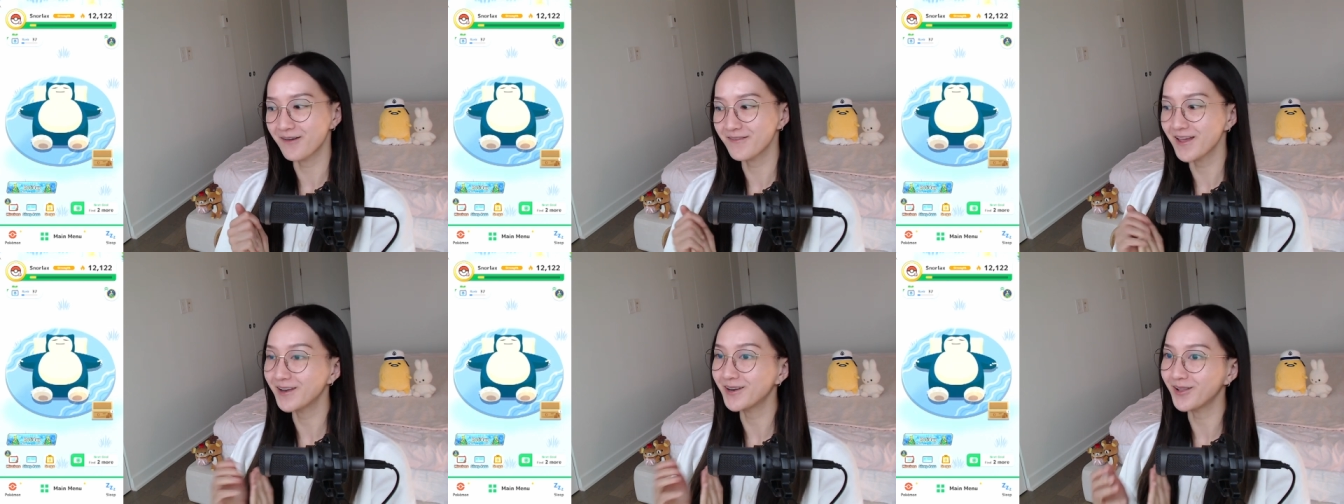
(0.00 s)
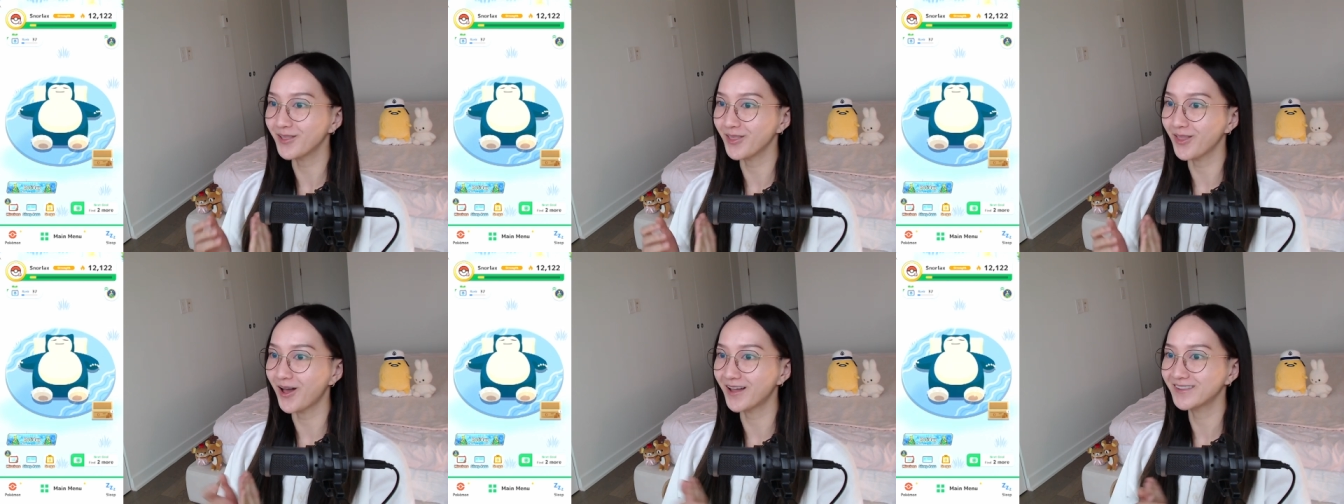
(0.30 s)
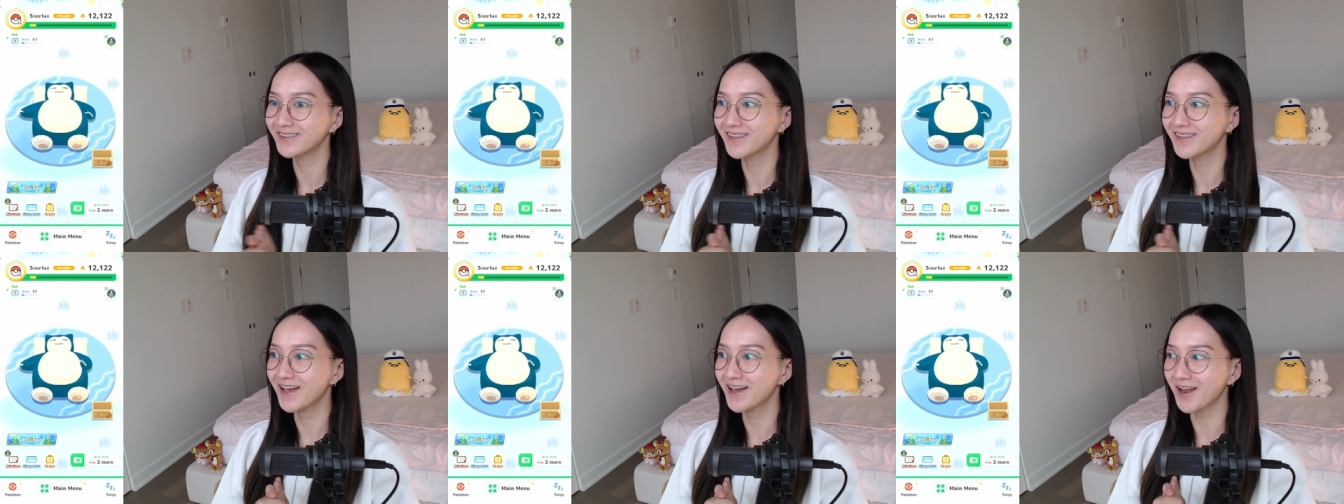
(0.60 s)
and a lot
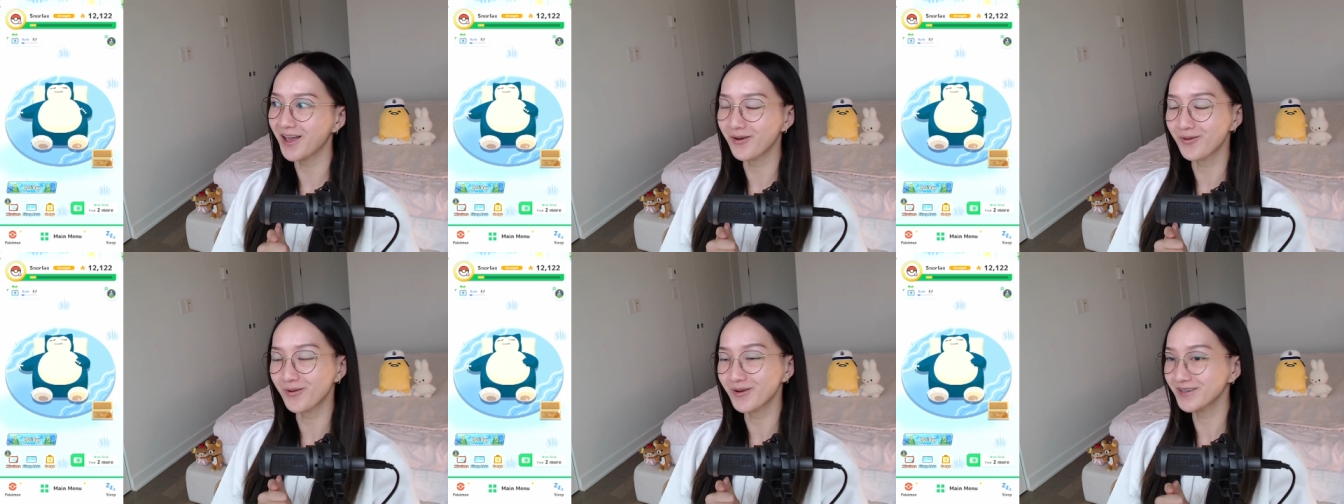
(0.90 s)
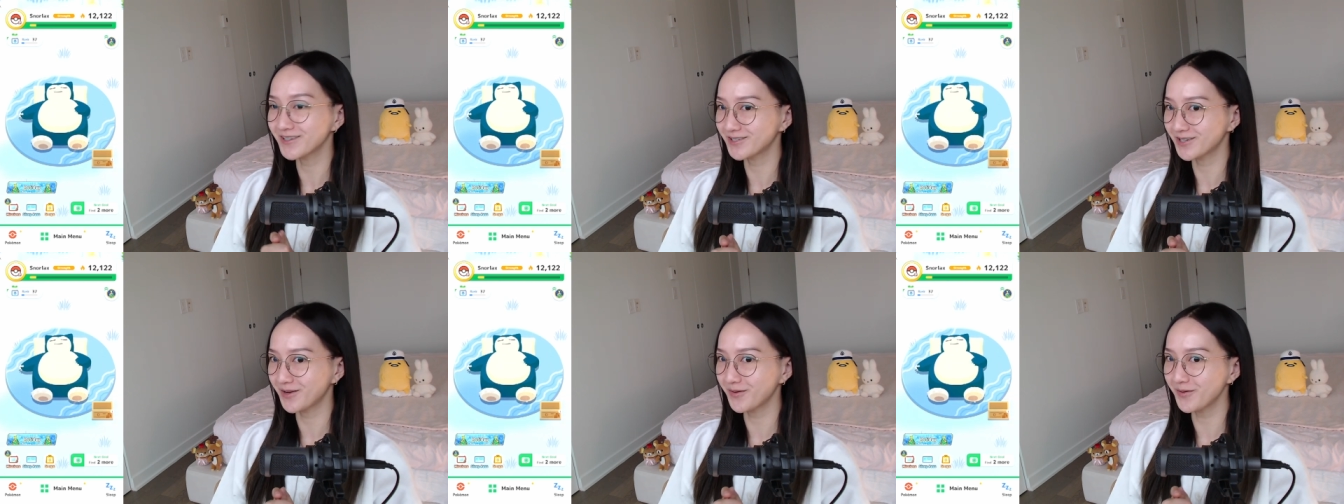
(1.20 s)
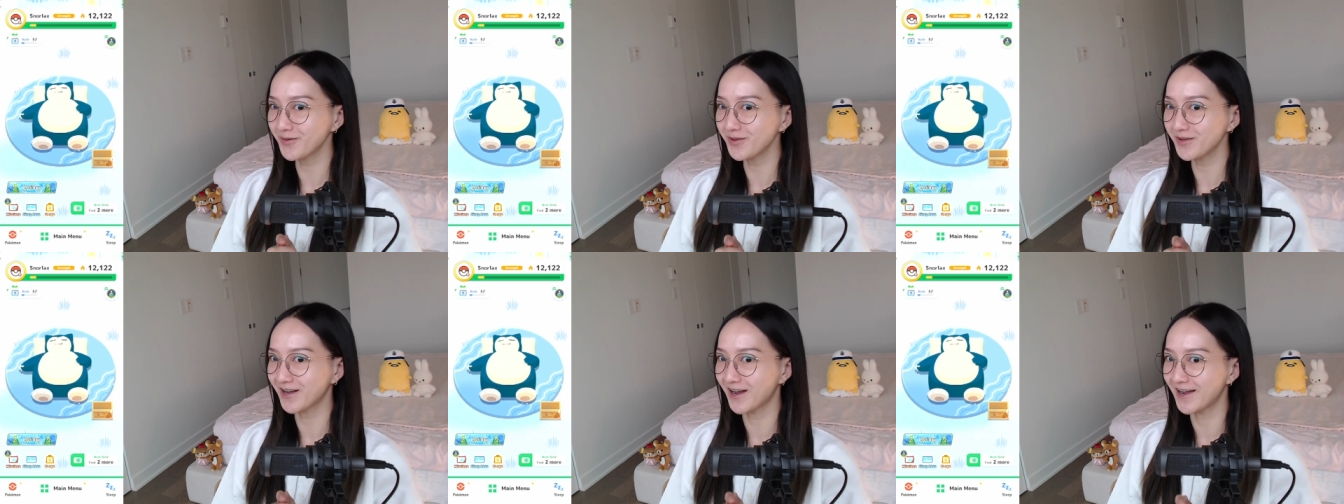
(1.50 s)
that I want to share with
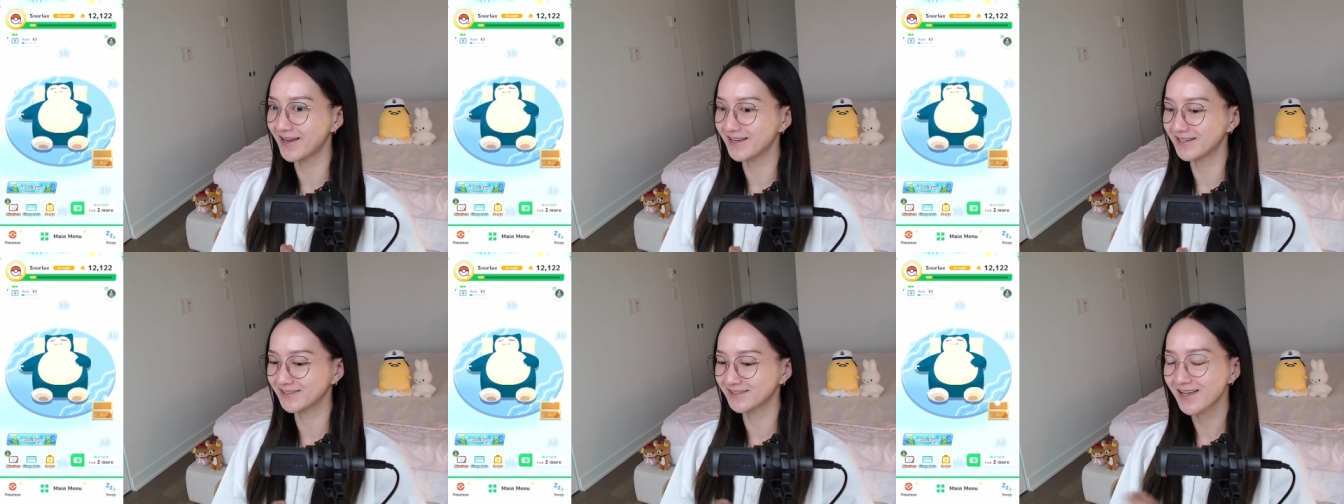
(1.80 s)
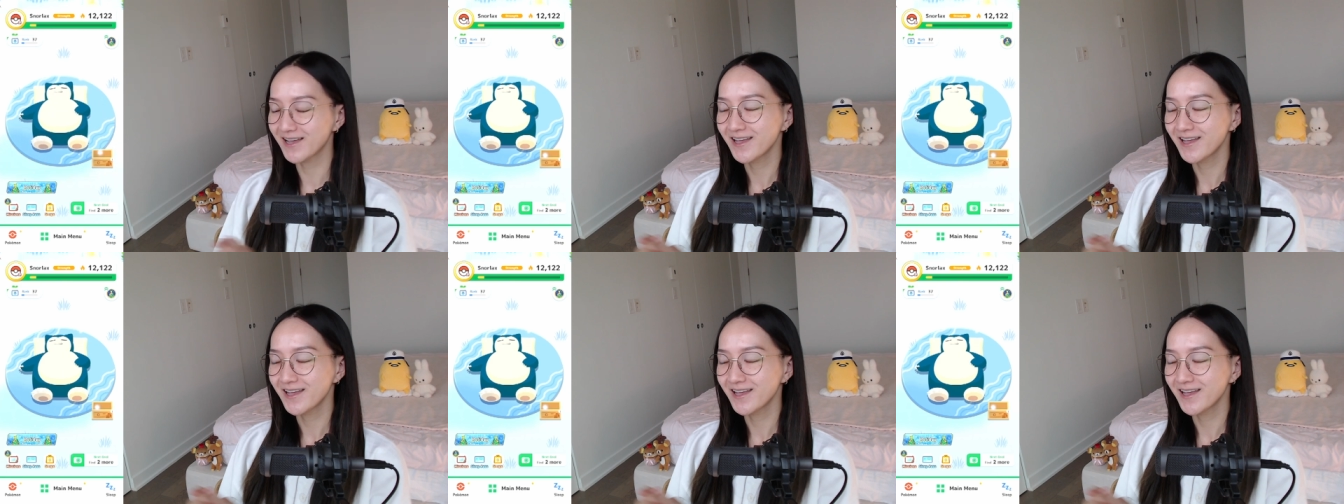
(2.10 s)
you guys.